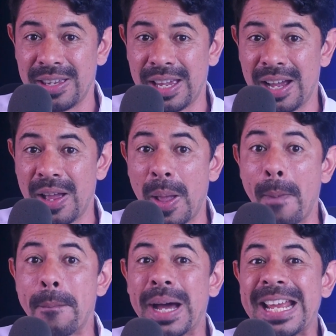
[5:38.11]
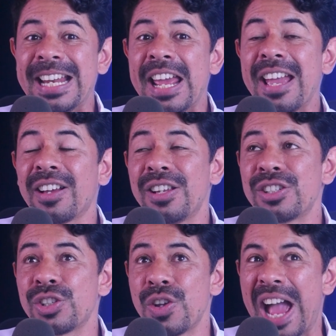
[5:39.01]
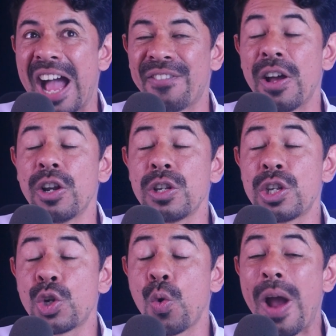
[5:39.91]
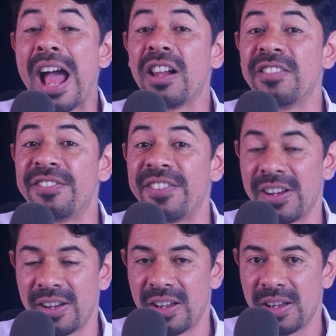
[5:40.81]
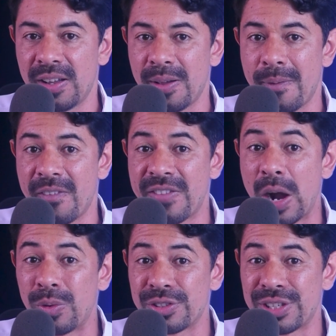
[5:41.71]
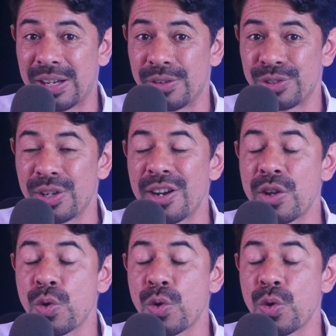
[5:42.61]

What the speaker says: Yeah. But in English, you have 12 vowel sounds.